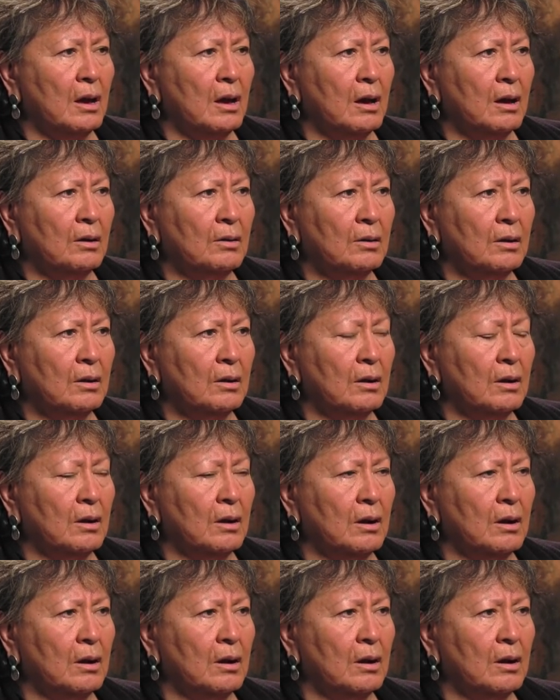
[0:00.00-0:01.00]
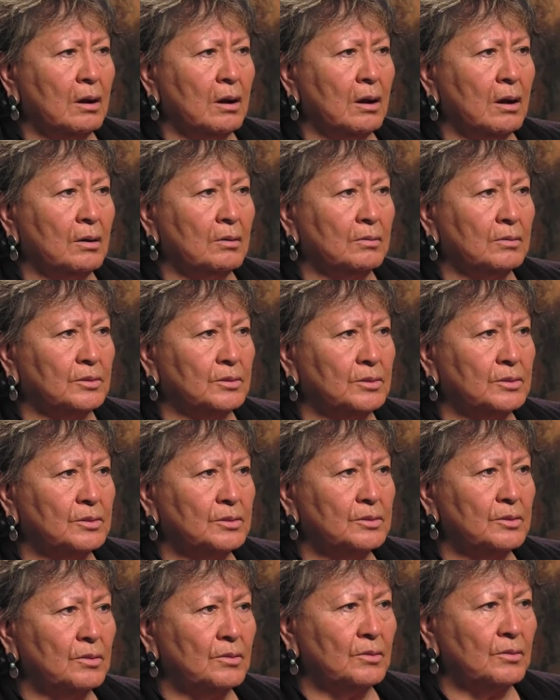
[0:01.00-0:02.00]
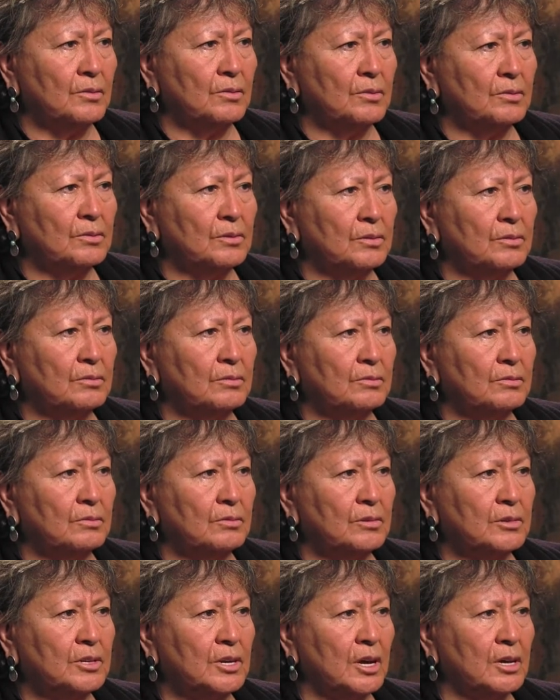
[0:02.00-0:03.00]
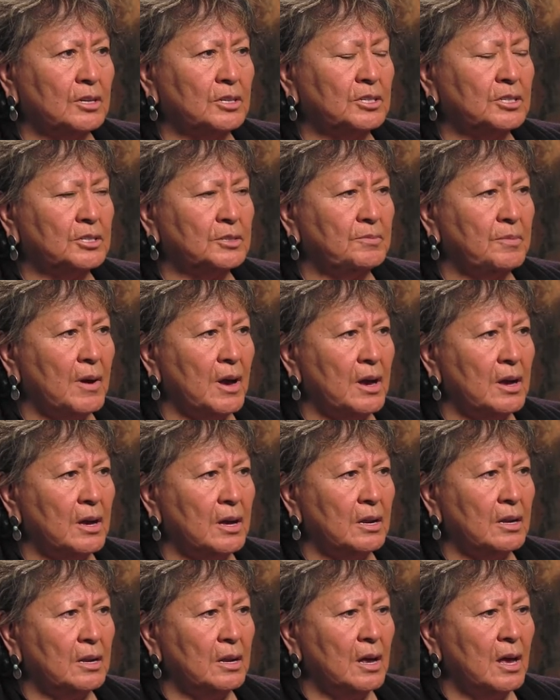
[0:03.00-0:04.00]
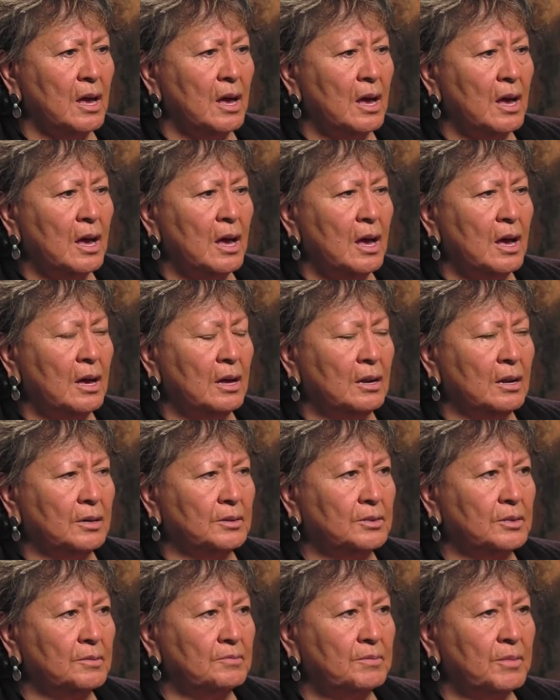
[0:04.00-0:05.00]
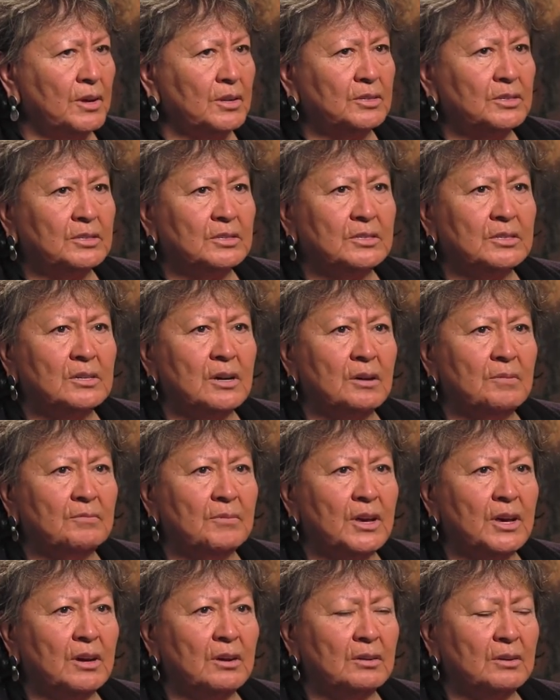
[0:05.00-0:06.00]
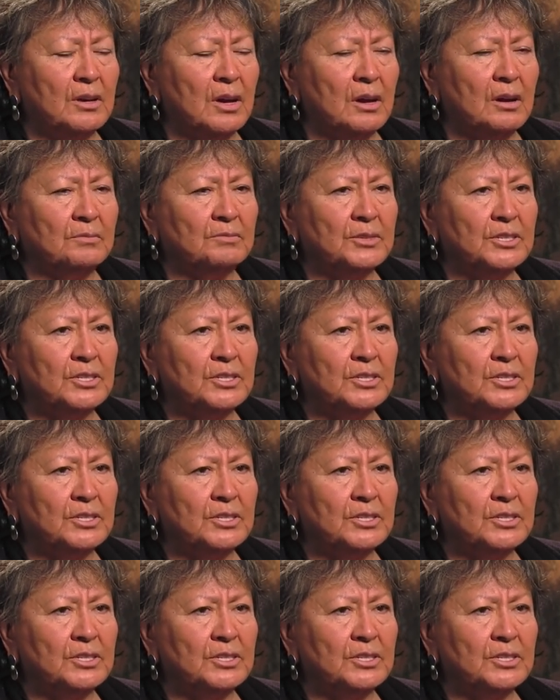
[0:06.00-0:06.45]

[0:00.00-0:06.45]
I, I was so touched by it. And I said, but still I'm here, I'm